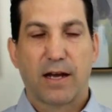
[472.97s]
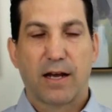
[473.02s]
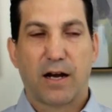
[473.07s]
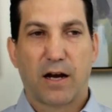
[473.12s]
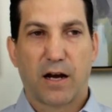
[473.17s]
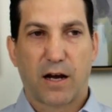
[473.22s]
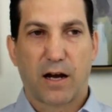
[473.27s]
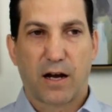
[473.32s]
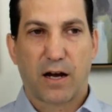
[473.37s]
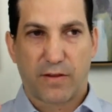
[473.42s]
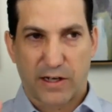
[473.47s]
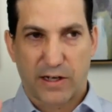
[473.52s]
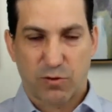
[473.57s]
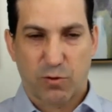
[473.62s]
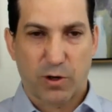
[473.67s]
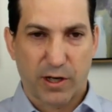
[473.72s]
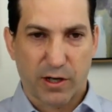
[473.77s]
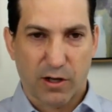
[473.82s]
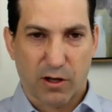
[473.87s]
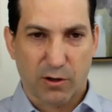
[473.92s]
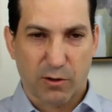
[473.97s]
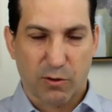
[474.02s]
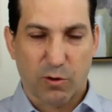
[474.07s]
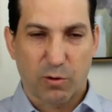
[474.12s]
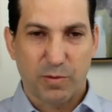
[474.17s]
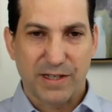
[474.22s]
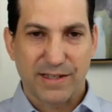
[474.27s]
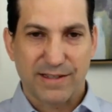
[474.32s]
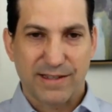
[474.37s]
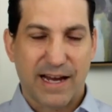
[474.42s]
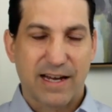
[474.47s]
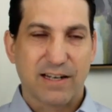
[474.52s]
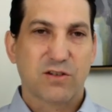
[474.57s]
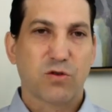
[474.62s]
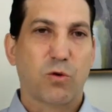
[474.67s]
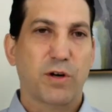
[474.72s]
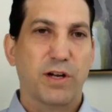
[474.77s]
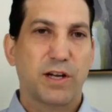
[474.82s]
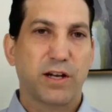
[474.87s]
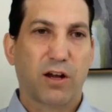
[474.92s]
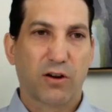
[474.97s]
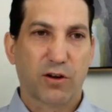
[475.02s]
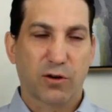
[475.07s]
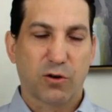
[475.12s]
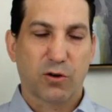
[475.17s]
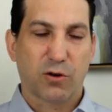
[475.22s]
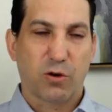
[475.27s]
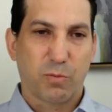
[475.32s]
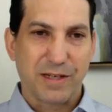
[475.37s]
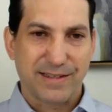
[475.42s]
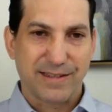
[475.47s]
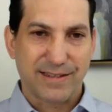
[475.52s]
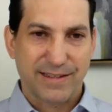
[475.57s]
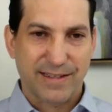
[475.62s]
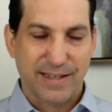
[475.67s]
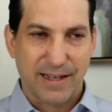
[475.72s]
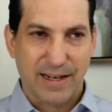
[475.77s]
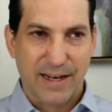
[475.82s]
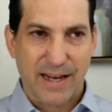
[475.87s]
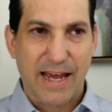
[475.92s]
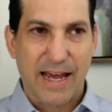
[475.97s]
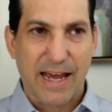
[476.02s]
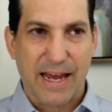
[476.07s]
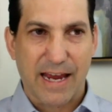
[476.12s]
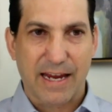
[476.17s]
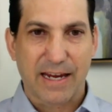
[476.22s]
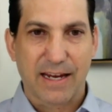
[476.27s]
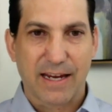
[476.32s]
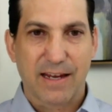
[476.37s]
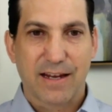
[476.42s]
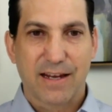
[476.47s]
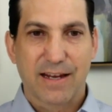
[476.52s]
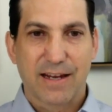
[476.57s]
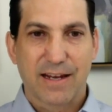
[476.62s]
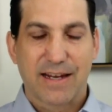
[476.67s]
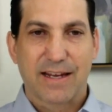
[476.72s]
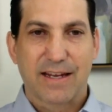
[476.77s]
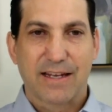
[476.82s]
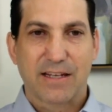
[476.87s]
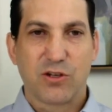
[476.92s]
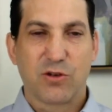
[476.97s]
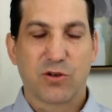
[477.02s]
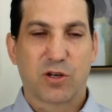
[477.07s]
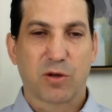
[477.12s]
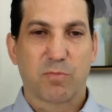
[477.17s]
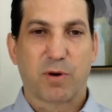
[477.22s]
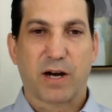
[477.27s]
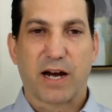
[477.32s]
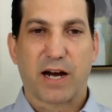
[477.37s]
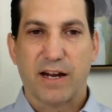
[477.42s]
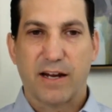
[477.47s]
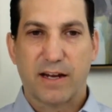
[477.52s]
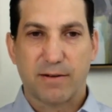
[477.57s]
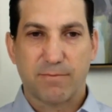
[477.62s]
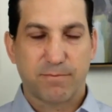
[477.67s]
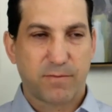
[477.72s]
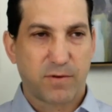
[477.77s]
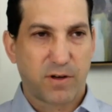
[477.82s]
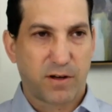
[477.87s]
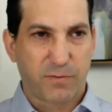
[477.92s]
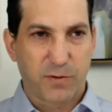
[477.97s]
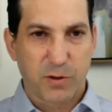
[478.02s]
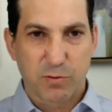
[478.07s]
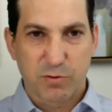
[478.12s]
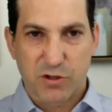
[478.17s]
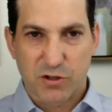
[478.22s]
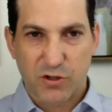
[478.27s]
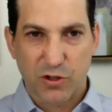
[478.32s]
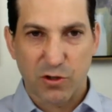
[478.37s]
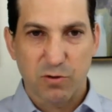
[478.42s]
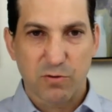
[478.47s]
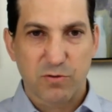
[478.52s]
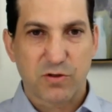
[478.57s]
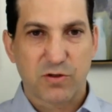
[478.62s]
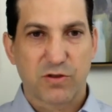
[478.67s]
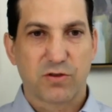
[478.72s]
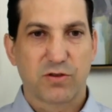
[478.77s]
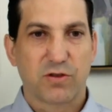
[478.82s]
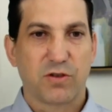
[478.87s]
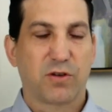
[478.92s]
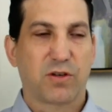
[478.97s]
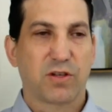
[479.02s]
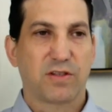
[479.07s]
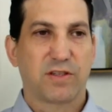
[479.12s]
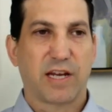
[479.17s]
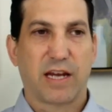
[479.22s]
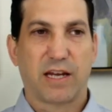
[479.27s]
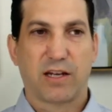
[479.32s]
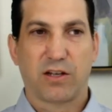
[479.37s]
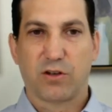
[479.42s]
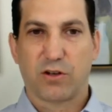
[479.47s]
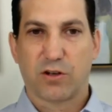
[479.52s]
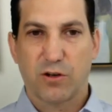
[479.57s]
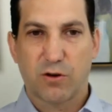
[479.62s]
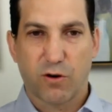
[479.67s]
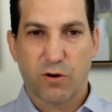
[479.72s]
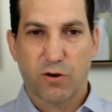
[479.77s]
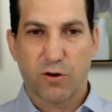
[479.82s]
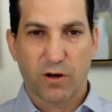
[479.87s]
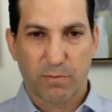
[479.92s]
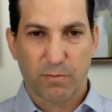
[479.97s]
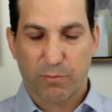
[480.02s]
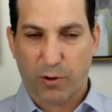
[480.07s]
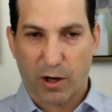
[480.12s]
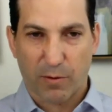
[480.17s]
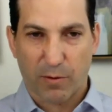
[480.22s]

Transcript: that $20 gold piece. That $20 gold piece today, you could buy a few suits. You could go on a